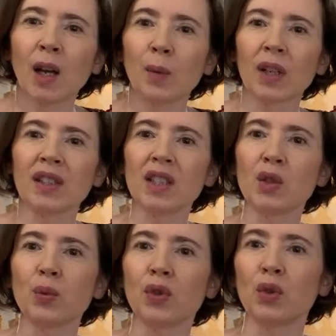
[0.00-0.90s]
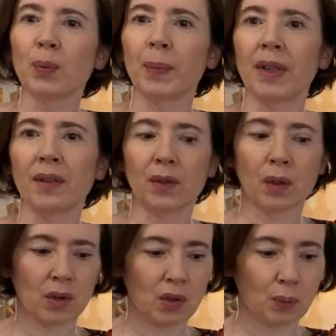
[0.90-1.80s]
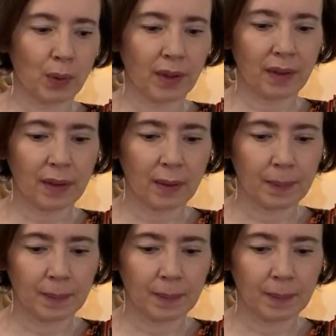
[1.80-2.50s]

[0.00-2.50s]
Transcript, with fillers: What dish would you pair those with?